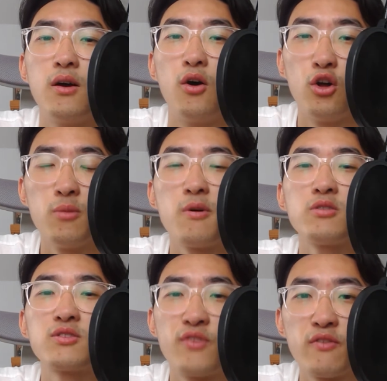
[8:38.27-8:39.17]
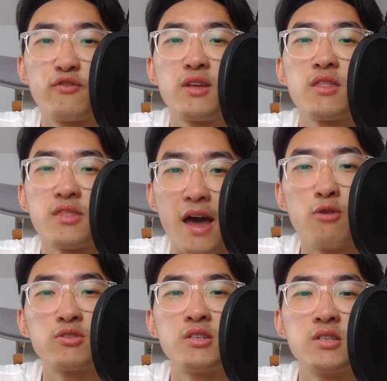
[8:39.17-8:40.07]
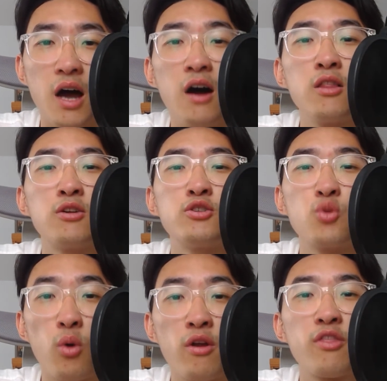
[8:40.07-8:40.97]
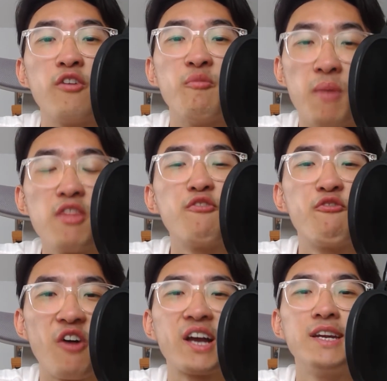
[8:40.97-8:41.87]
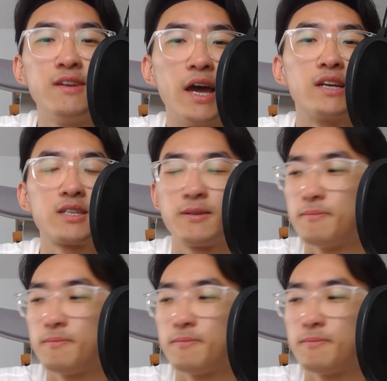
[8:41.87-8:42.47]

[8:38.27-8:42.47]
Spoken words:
Almost $50,000 worth of motherfucking debt.